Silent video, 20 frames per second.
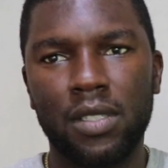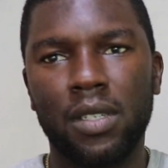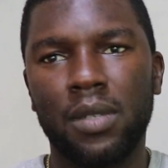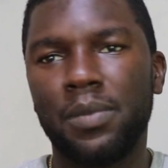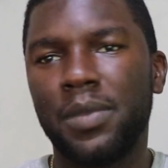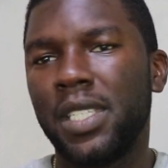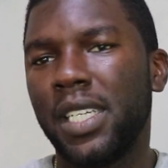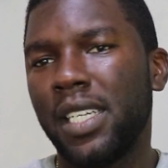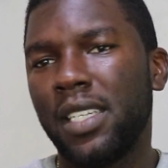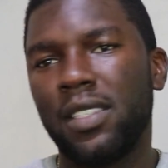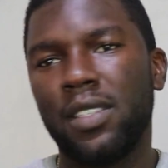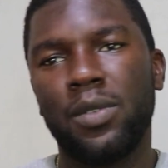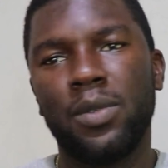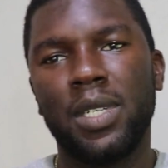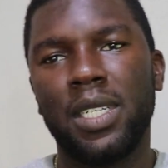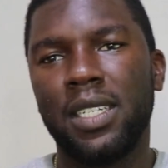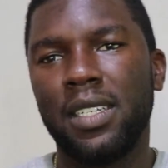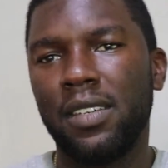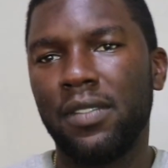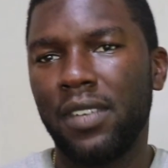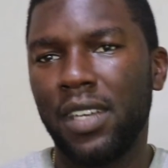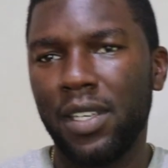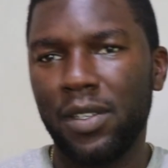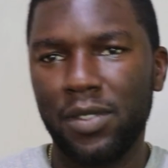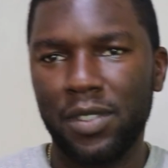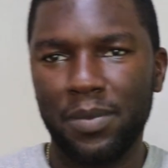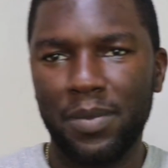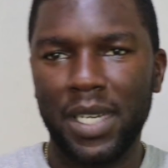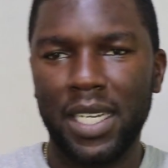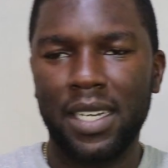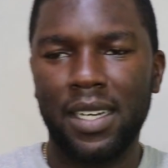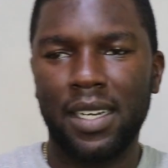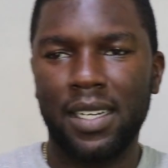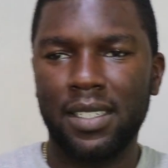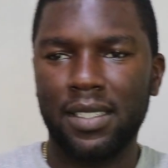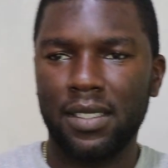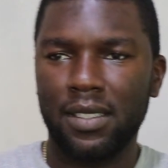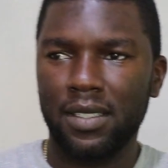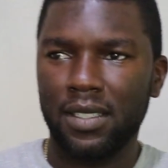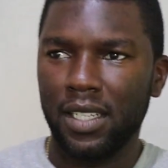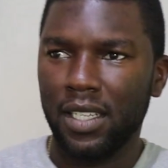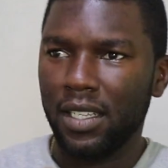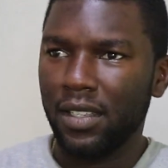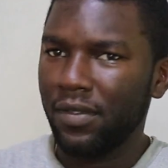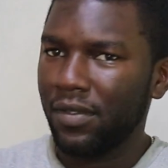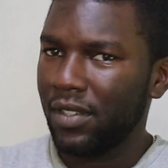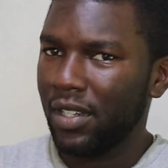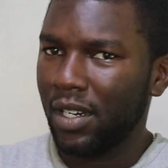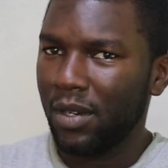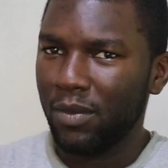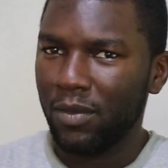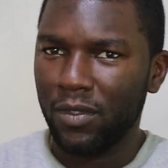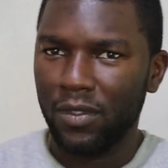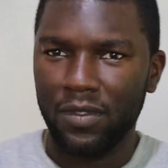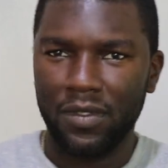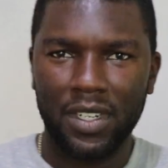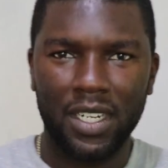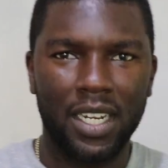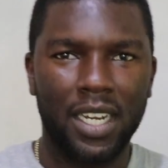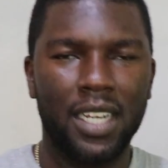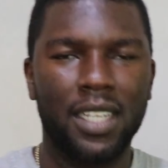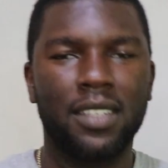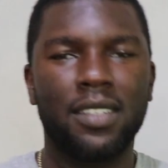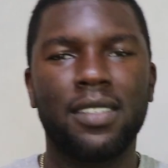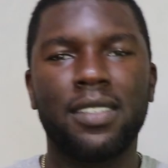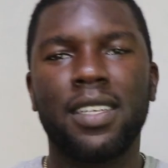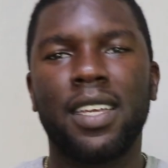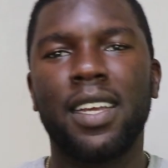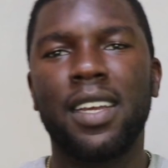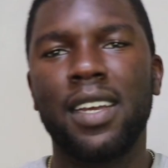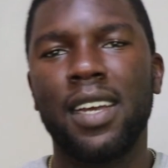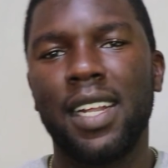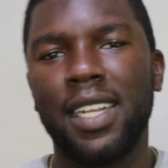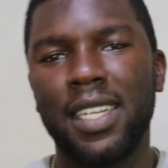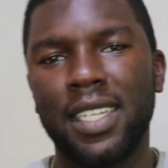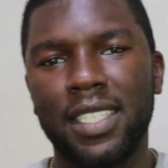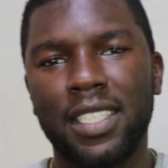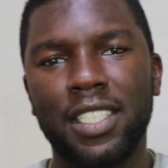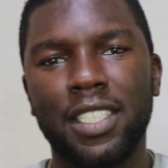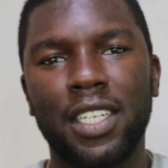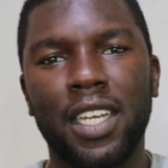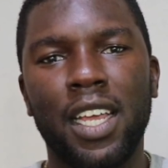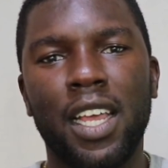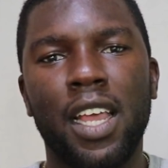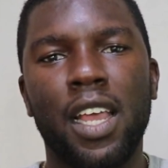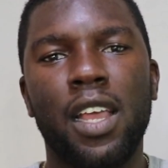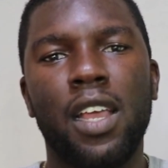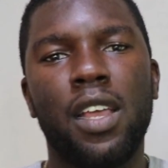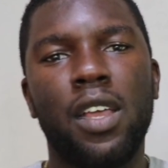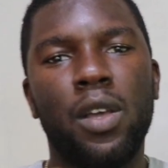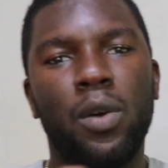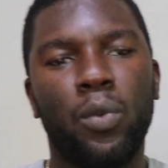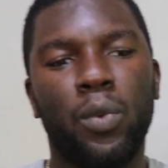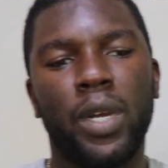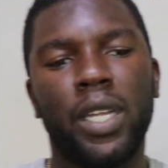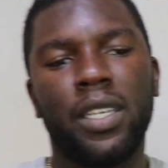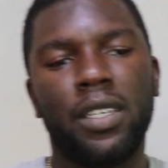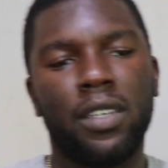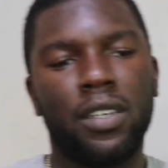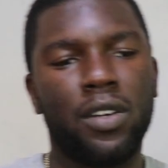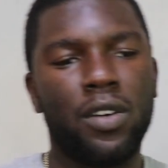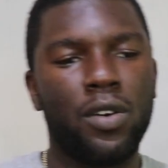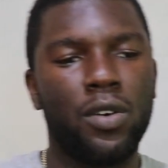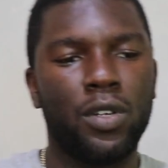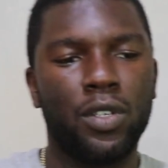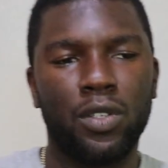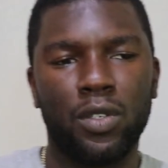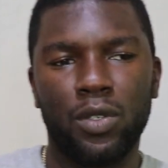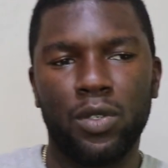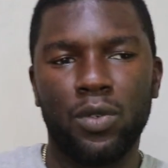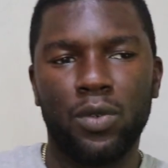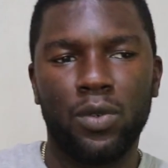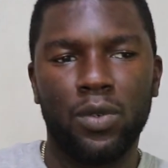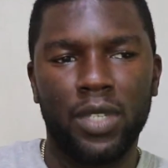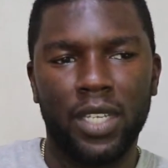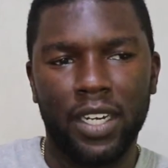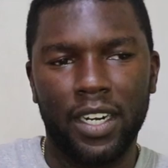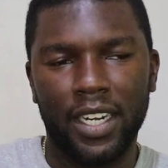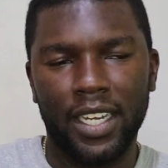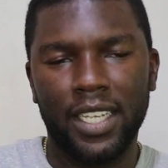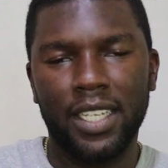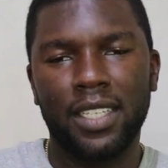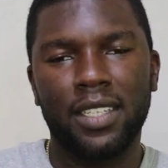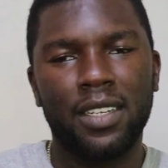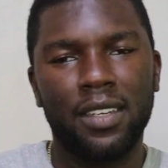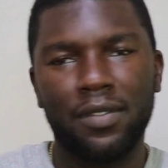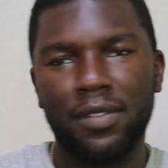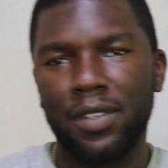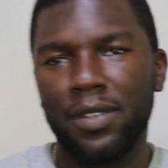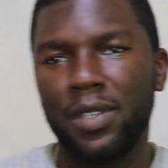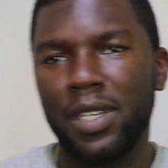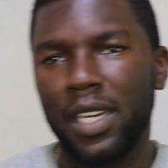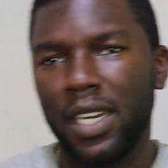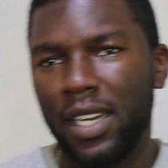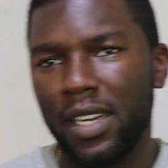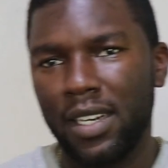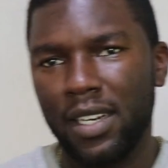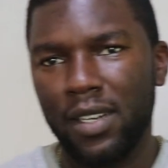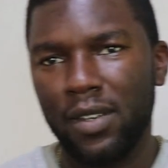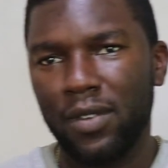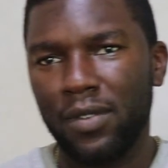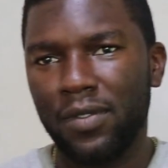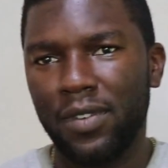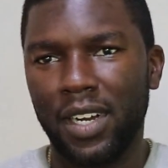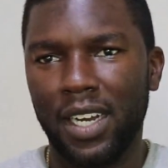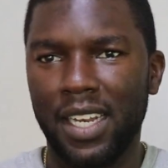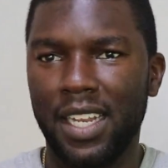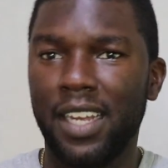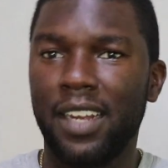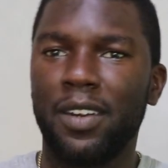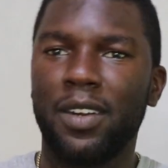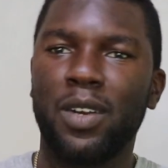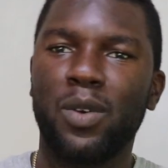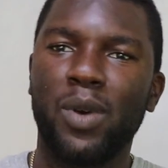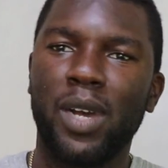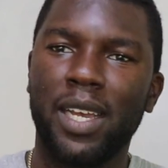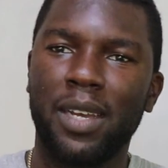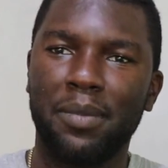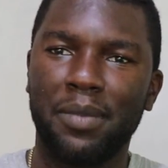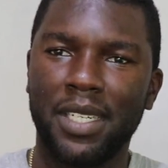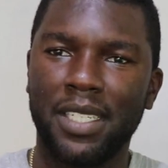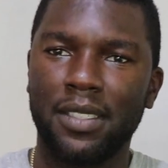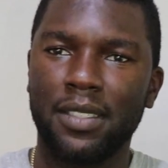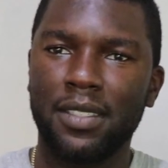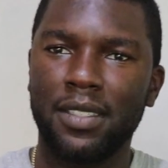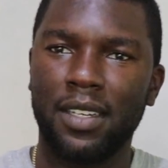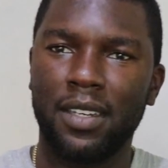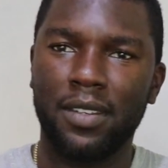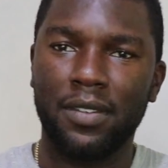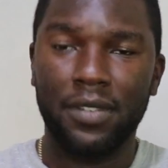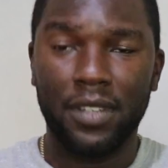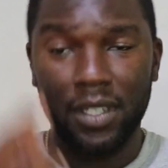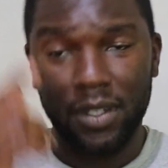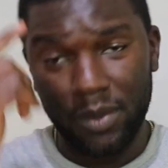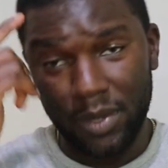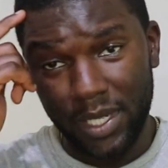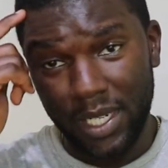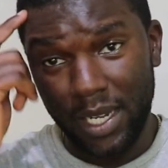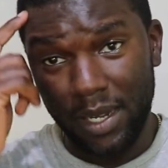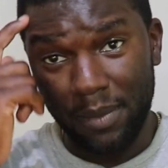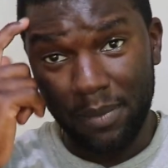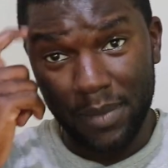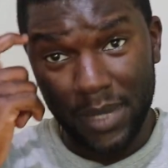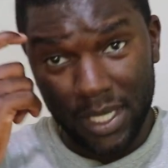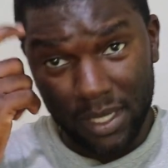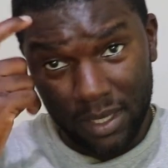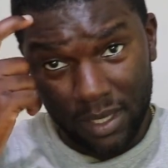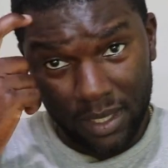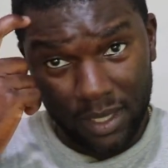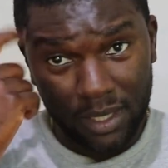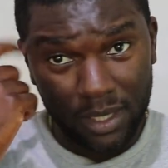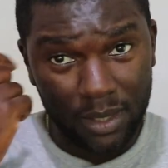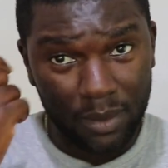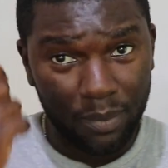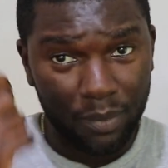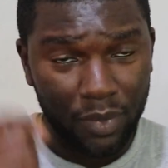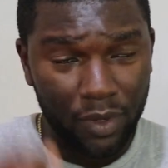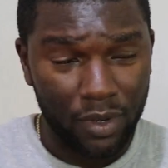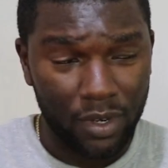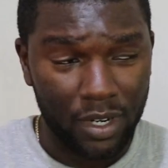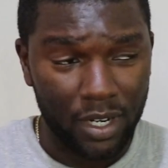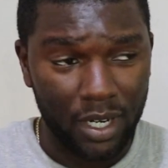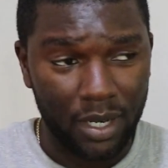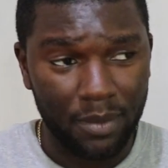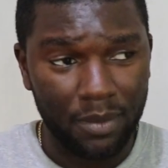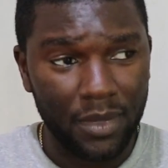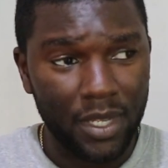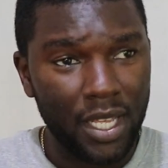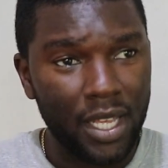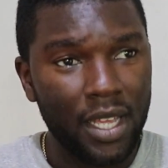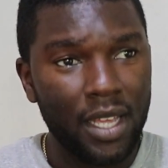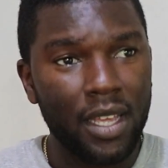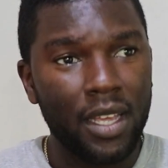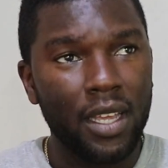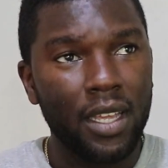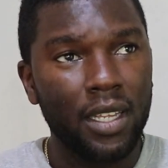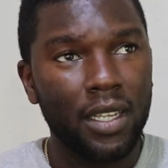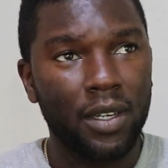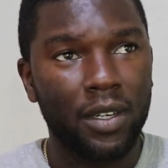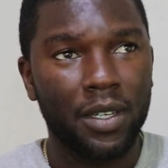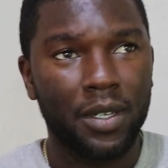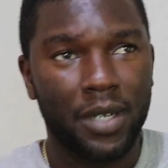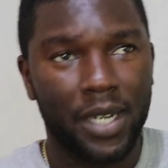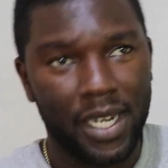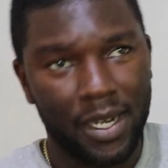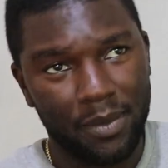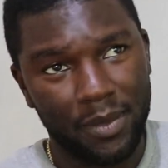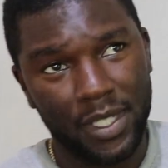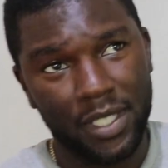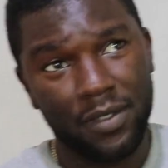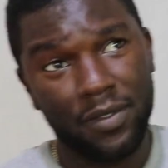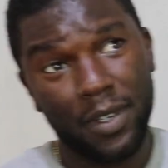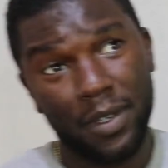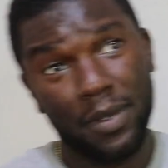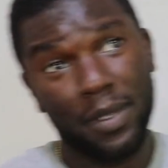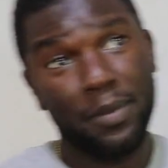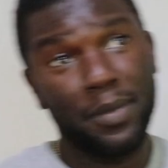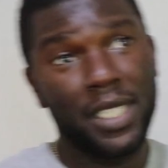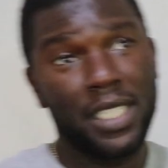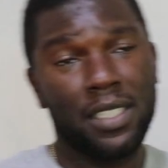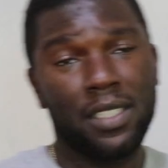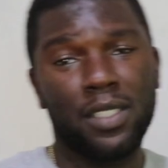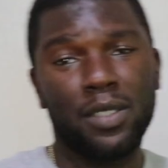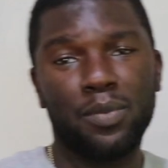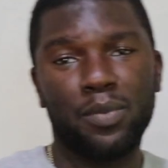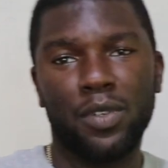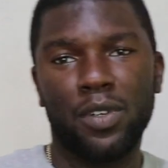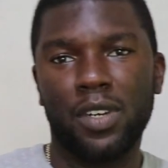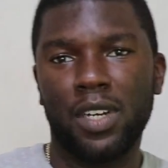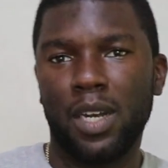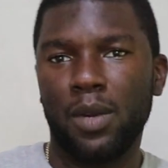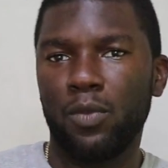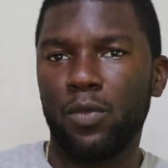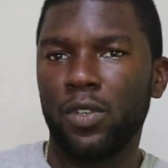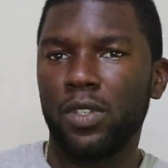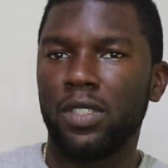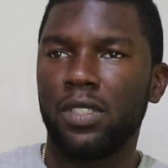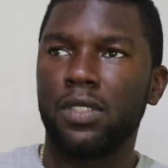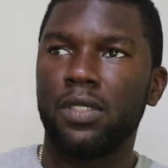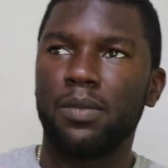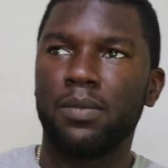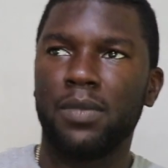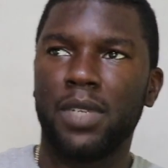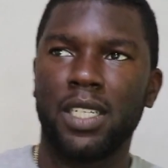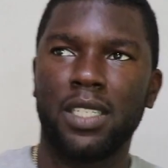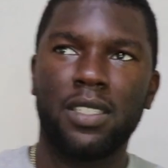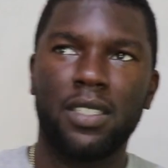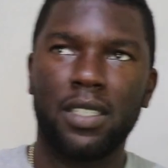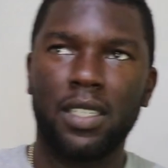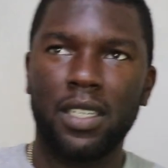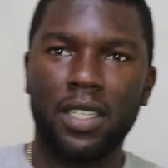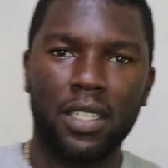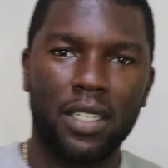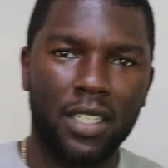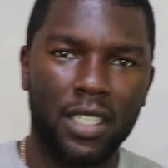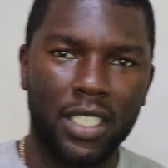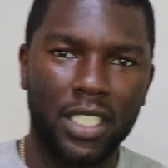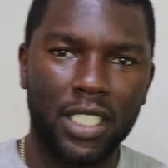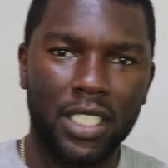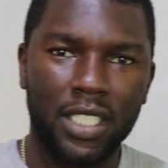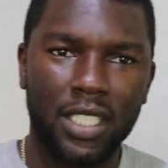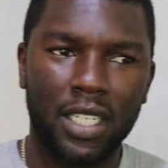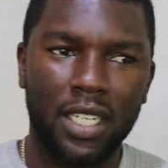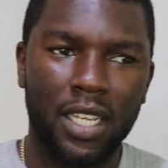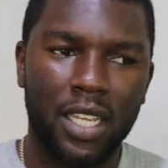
subjects you will never use because if you're moving on to say college, when you go to do your interview, they're going to look for their requirements. Now, if you're doing a business program, the requirements from the business program was maths, English,